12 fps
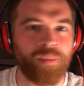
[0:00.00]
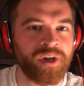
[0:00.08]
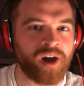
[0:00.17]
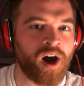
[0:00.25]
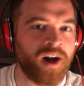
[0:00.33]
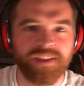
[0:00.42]

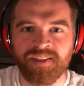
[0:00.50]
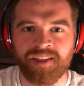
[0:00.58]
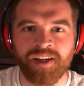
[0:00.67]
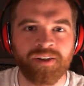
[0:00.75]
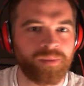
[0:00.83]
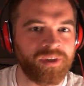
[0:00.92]
because
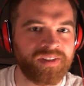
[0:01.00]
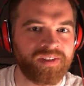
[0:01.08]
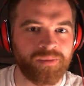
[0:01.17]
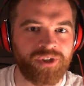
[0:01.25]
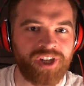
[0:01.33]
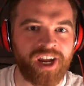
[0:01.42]
there's been
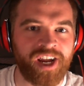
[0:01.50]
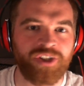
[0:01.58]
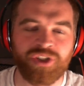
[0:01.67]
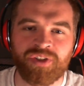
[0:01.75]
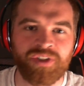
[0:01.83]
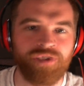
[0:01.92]
some
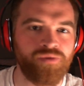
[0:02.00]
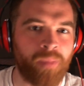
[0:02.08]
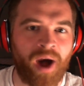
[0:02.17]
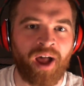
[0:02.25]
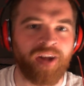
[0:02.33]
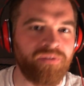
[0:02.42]
changes to
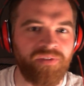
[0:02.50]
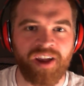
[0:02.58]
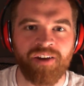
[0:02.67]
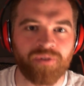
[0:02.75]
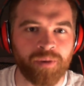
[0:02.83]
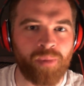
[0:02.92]
my
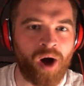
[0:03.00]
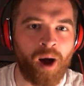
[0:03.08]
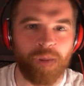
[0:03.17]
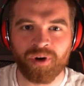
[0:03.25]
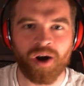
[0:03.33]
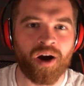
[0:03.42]
favorite Pauper